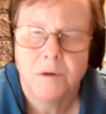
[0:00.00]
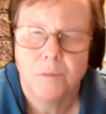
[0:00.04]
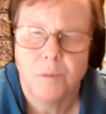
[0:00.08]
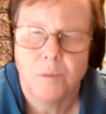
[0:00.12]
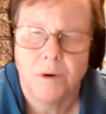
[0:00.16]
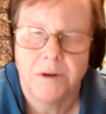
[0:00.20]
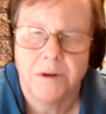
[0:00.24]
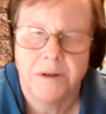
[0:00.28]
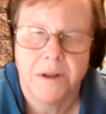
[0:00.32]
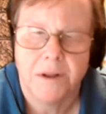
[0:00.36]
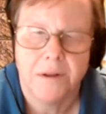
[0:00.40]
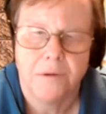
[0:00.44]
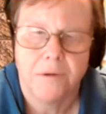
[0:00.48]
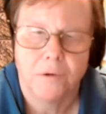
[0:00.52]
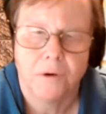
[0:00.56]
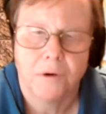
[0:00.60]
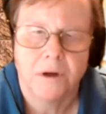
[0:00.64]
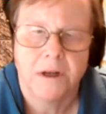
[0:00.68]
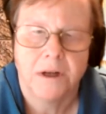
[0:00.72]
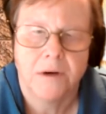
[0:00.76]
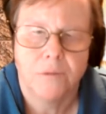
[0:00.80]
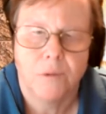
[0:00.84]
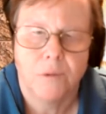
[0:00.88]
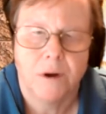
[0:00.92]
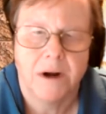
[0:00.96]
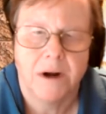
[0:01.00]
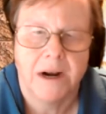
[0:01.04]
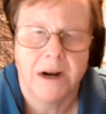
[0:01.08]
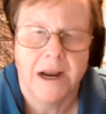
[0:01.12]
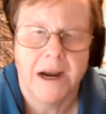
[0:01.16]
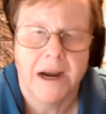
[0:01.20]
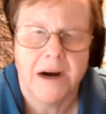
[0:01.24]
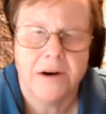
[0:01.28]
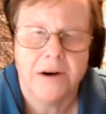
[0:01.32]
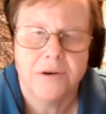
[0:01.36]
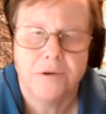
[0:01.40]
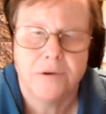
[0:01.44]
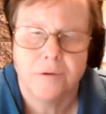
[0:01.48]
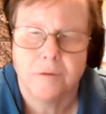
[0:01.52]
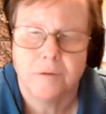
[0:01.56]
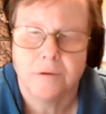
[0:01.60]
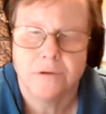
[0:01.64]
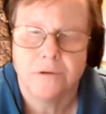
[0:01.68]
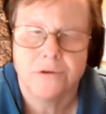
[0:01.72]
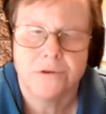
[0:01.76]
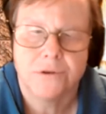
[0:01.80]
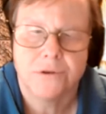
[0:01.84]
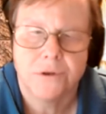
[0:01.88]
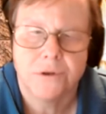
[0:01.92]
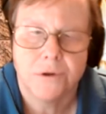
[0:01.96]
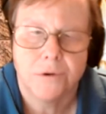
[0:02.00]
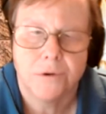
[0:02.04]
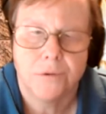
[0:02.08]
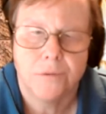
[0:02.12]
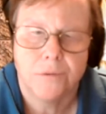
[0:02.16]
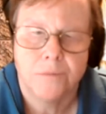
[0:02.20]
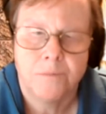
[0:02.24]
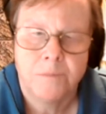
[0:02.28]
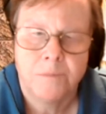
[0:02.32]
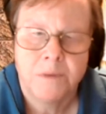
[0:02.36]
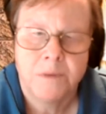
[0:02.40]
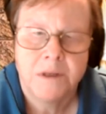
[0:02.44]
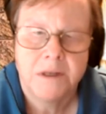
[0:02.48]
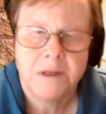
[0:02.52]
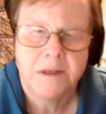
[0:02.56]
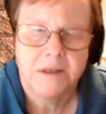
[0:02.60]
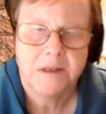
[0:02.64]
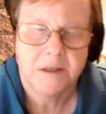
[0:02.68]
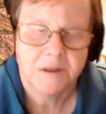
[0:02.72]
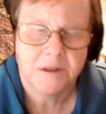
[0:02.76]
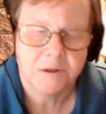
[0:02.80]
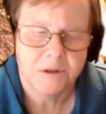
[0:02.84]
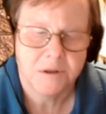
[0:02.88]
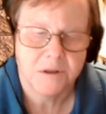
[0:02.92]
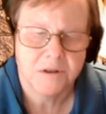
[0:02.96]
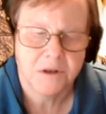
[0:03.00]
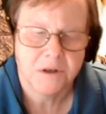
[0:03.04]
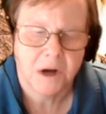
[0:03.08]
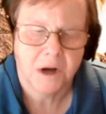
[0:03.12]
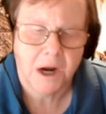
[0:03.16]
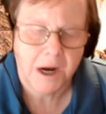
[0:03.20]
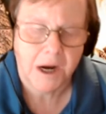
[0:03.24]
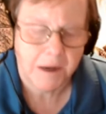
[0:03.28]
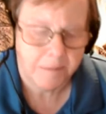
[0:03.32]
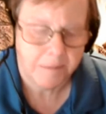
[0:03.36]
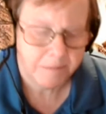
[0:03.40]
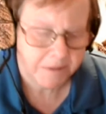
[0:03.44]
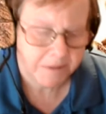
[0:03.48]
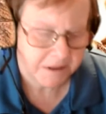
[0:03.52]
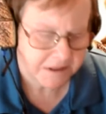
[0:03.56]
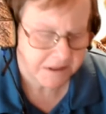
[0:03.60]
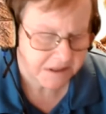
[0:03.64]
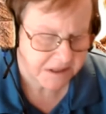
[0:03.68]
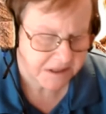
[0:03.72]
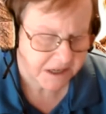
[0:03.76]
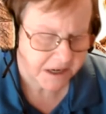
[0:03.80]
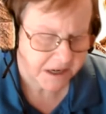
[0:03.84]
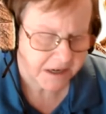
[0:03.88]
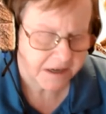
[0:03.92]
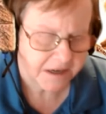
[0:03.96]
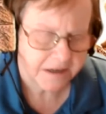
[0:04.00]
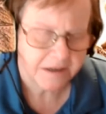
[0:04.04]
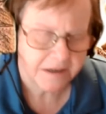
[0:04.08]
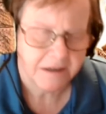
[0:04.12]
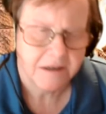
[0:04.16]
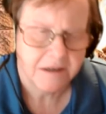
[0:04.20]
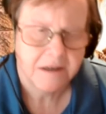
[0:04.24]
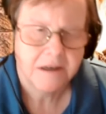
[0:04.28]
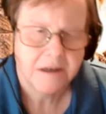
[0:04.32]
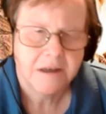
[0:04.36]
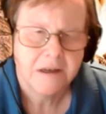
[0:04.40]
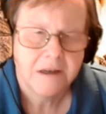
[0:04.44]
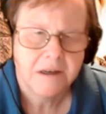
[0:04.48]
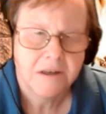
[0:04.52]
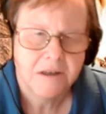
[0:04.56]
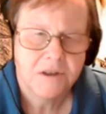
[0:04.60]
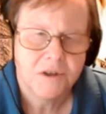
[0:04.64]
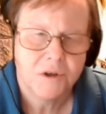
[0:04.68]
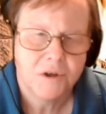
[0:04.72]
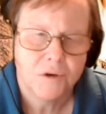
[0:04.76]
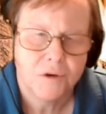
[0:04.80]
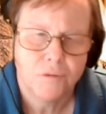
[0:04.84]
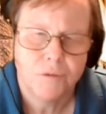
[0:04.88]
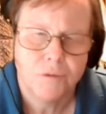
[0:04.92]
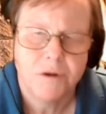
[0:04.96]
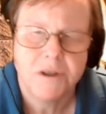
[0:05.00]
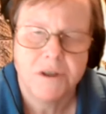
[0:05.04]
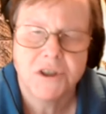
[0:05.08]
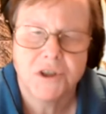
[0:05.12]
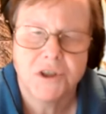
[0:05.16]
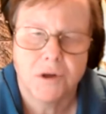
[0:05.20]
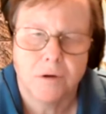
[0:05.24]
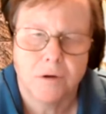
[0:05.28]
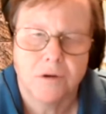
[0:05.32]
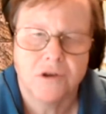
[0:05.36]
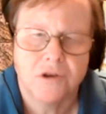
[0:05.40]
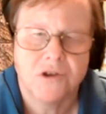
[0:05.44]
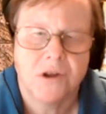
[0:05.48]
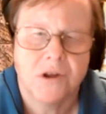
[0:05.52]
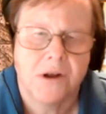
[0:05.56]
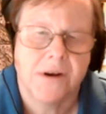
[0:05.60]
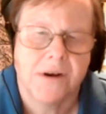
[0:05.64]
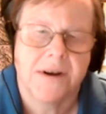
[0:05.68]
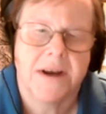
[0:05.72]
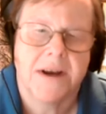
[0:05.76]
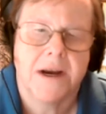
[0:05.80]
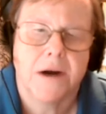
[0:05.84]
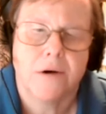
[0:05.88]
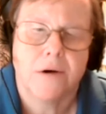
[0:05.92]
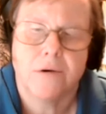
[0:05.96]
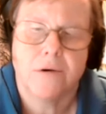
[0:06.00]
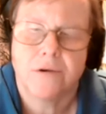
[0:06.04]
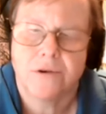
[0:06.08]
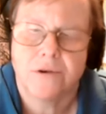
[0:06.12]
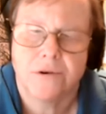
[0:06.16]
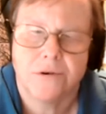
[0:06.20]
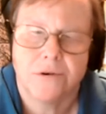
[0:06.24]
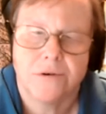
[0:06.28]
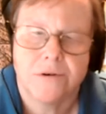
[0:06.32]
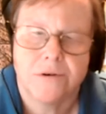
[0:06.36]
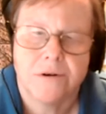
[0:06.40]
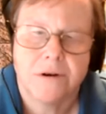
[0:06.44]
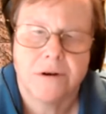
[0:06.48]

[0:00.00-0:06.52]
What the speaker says: when they look at what actors do is the time that's taken to research that character